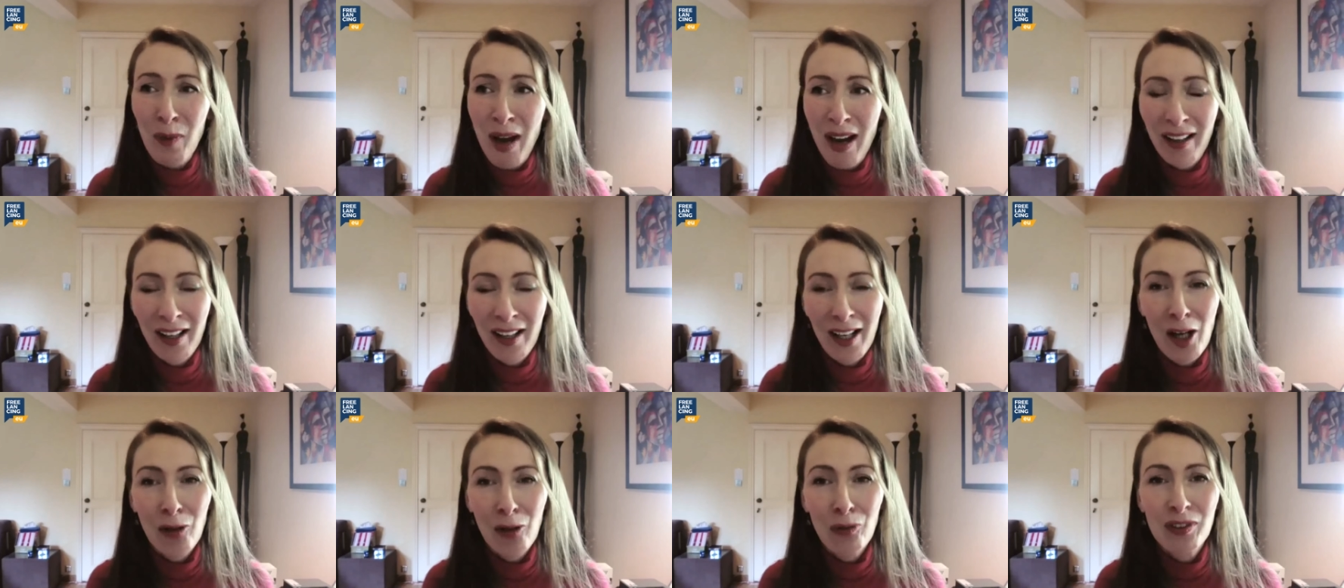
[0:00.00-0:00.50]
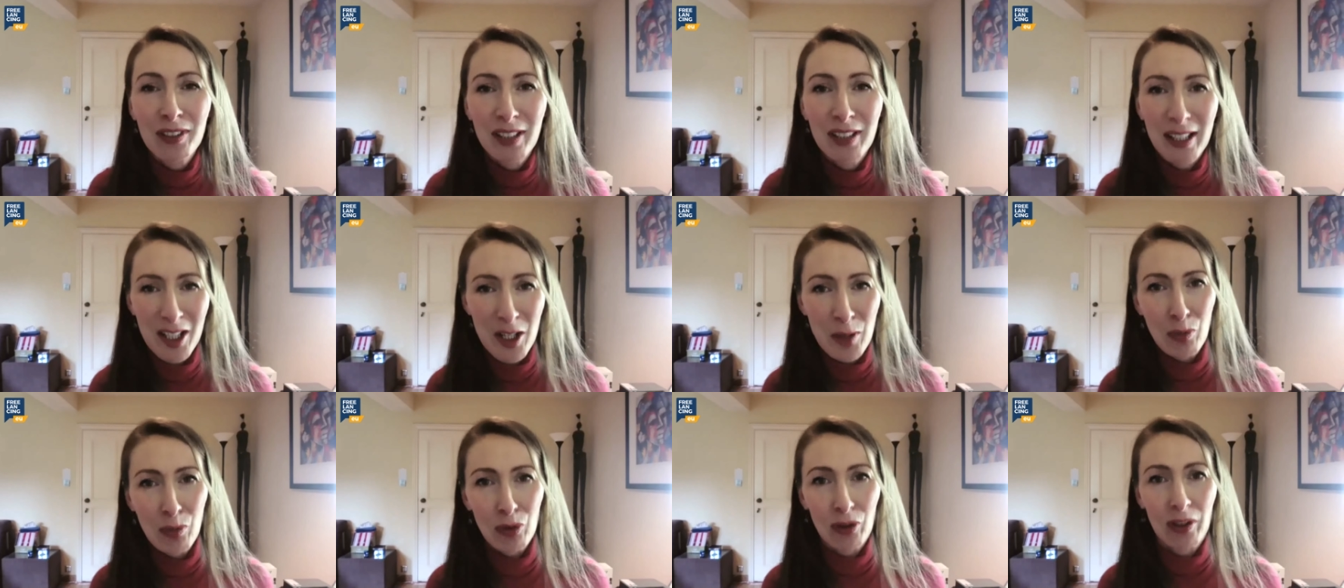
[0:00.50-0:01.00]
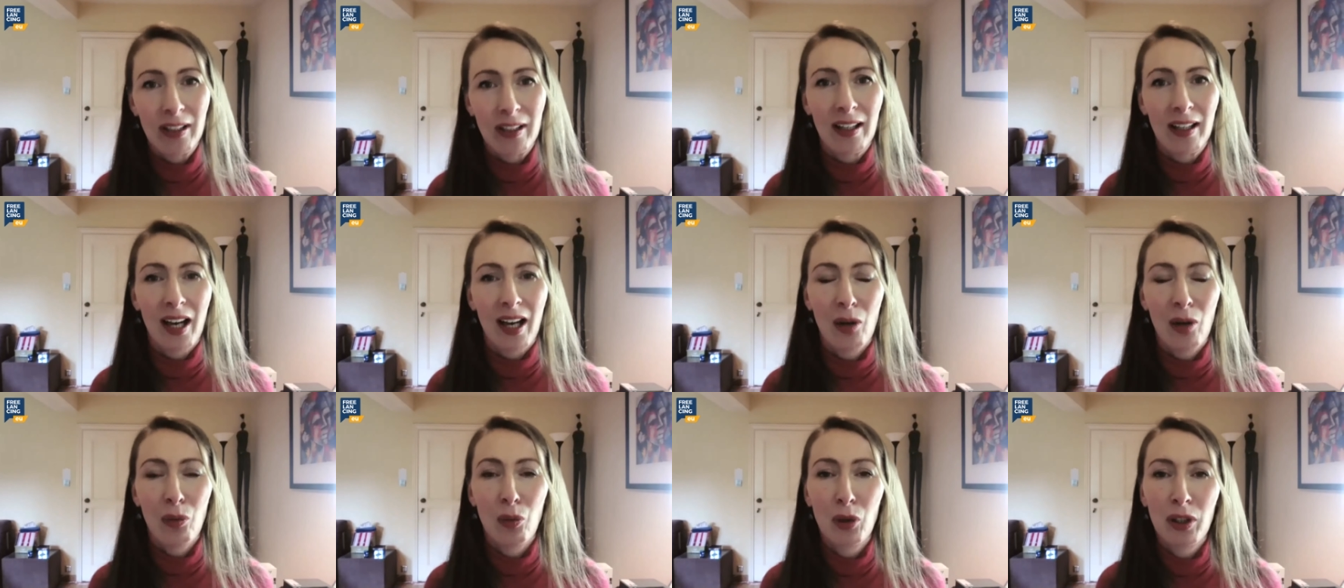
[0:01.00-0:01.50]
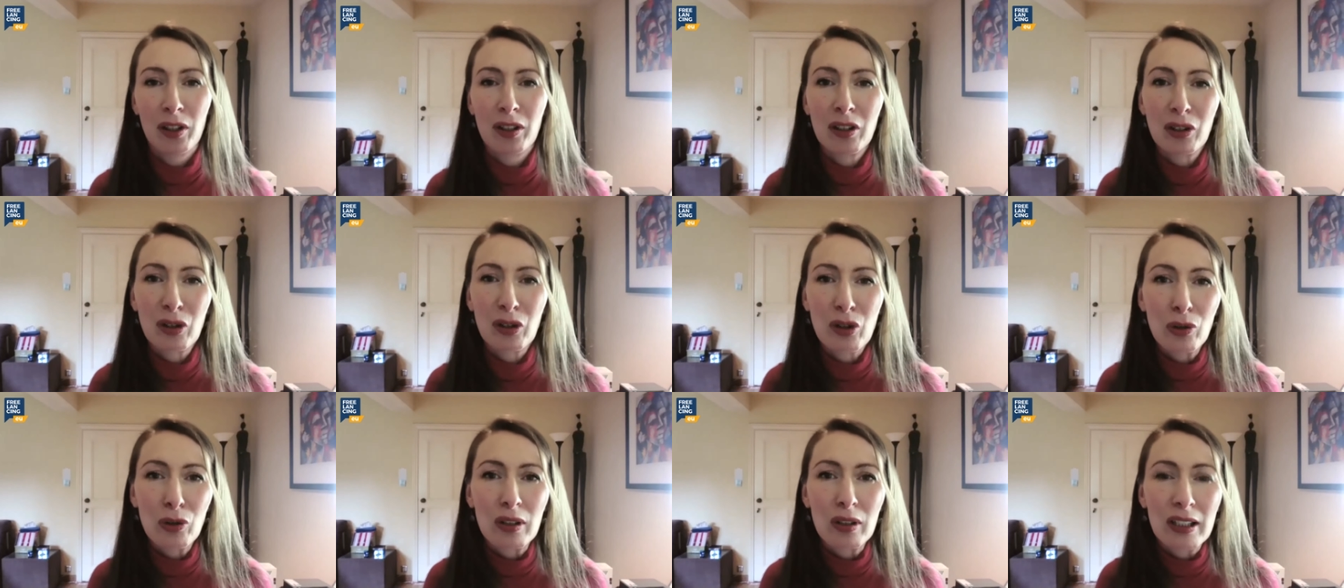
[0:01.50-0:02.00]
matter how desperately I
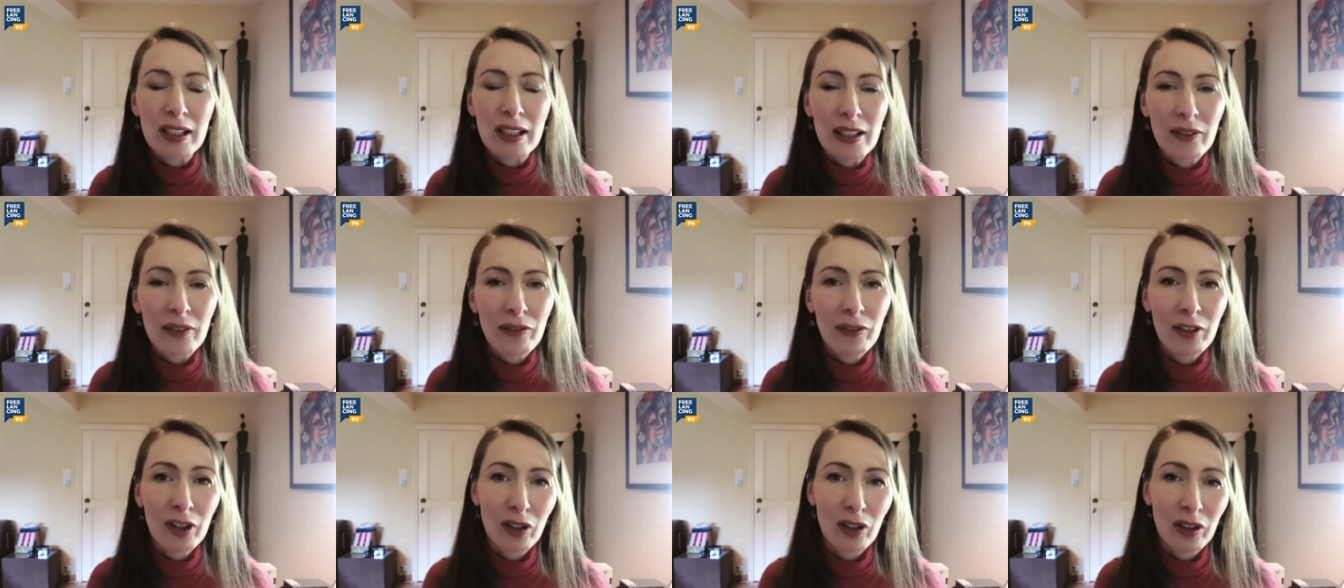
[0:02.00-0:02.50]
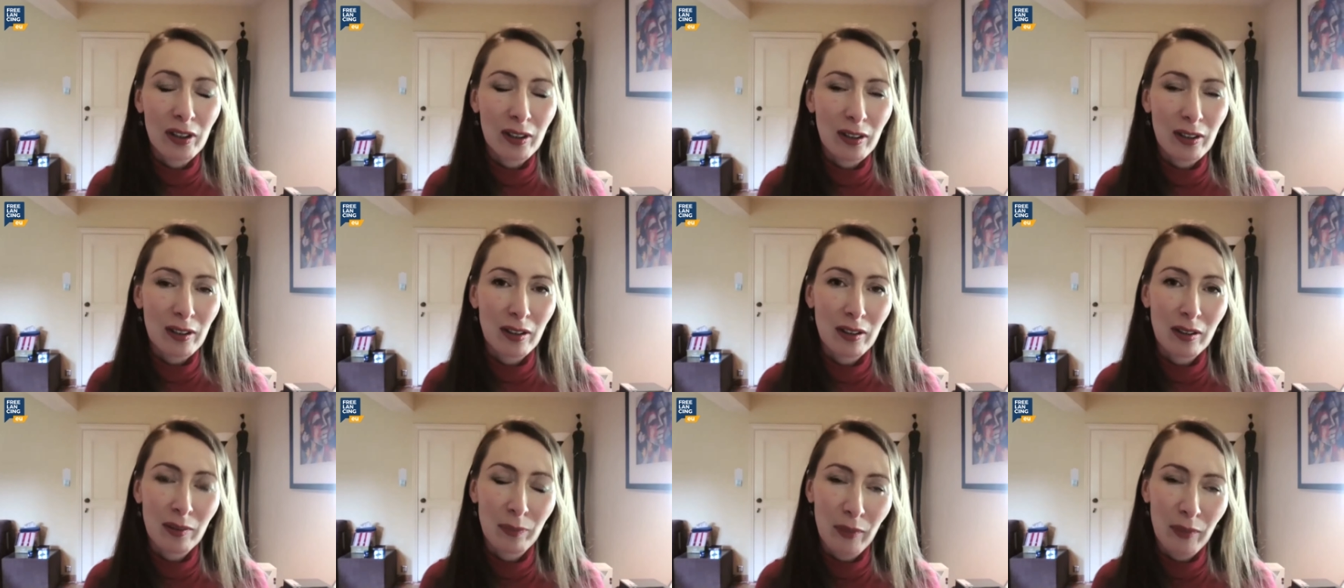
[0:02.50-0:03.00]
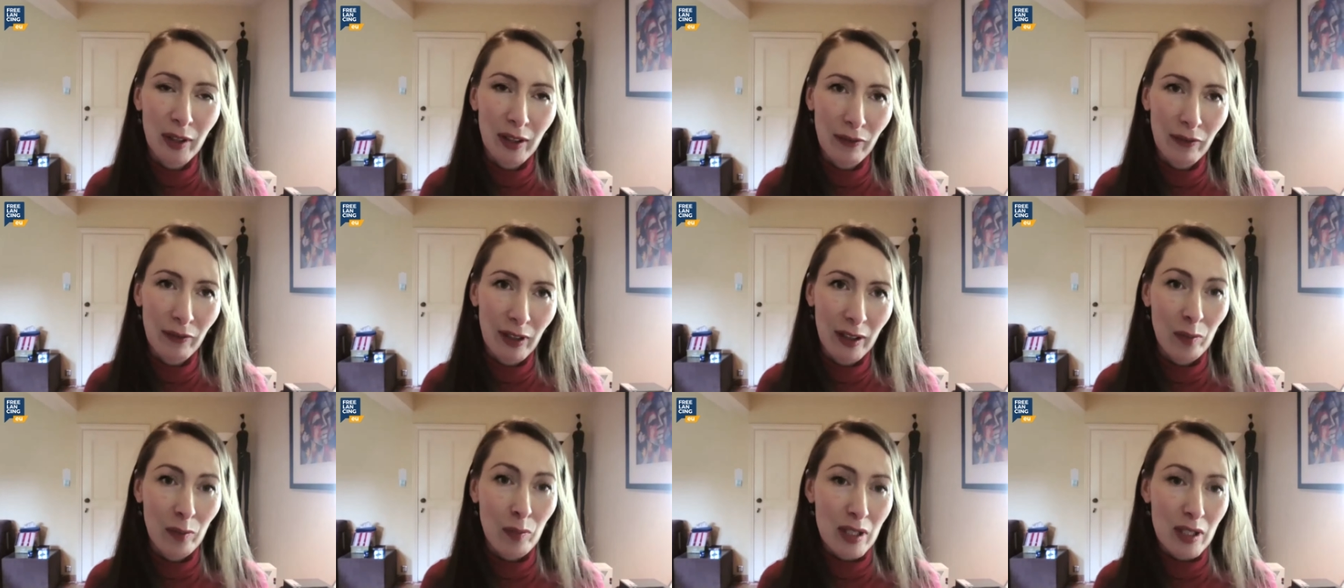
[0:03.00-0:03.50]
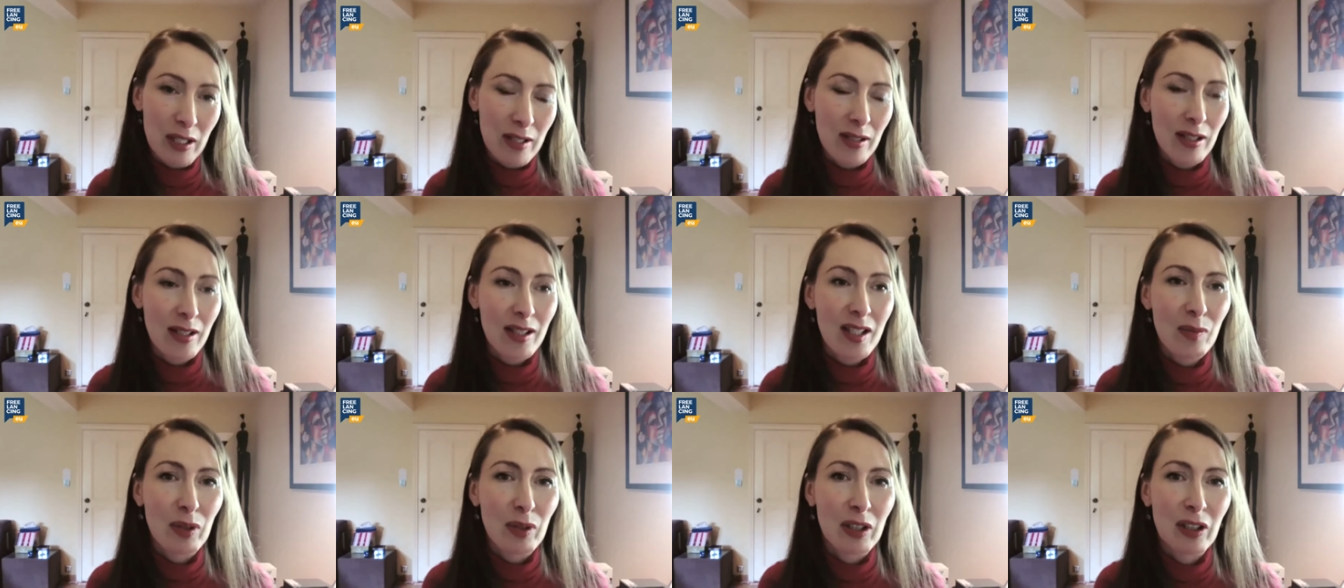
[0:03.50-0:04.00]
wanted to leave the event
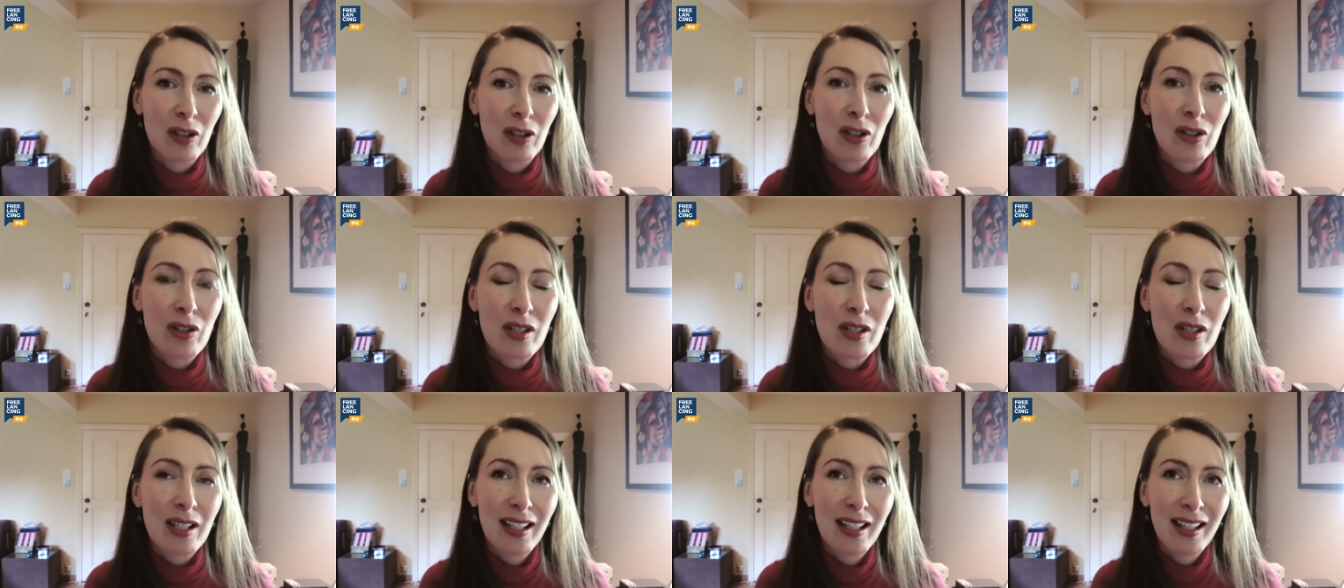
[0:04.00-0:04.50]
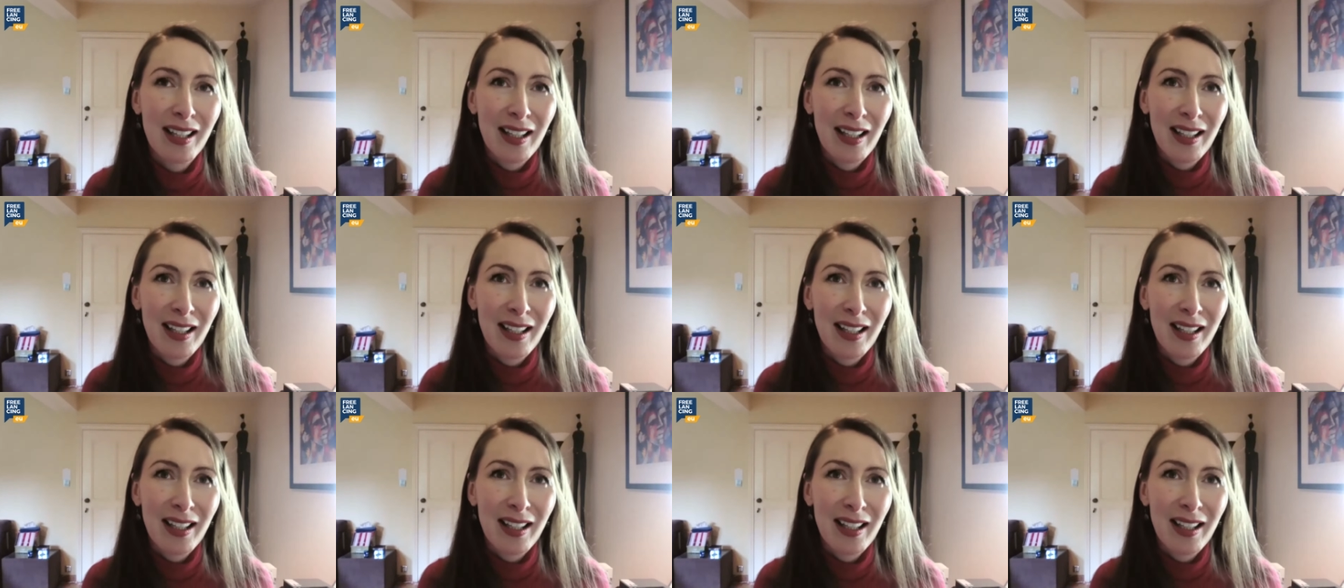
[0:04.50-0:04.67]
business, because